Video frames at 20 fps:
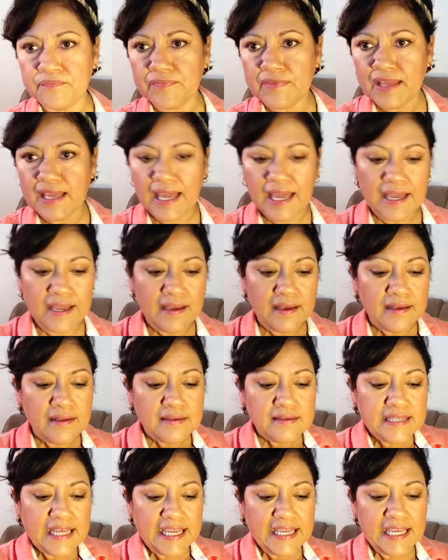Okay,
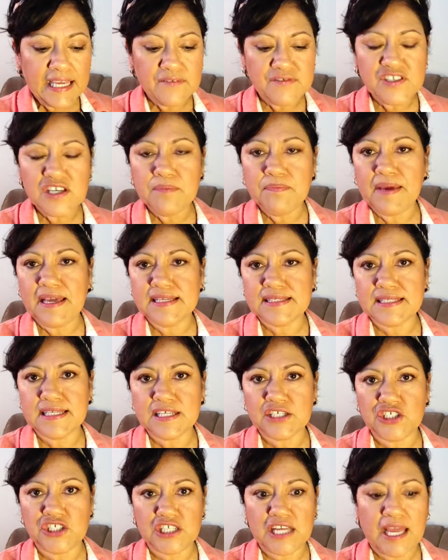that gives you a
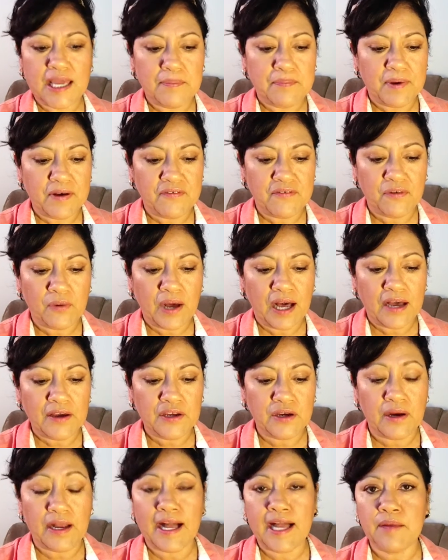basic shape of how
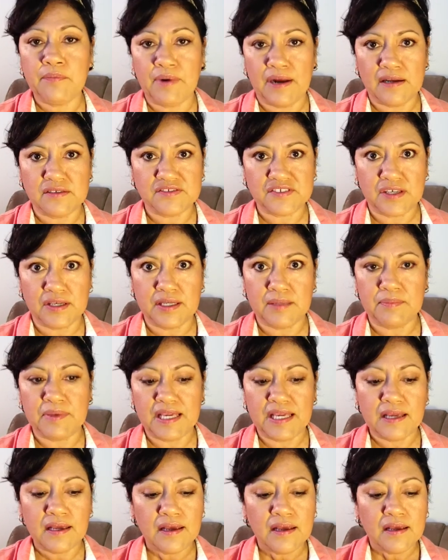your eyebrow is going to
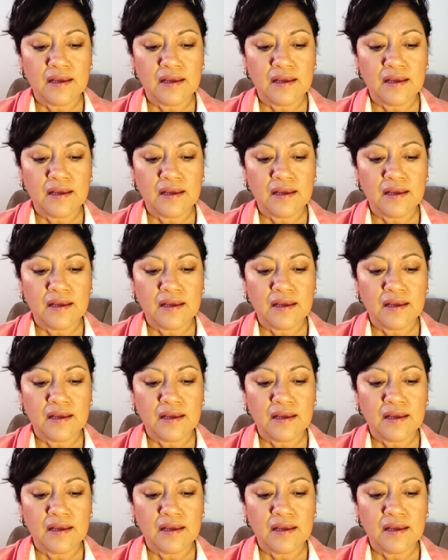be.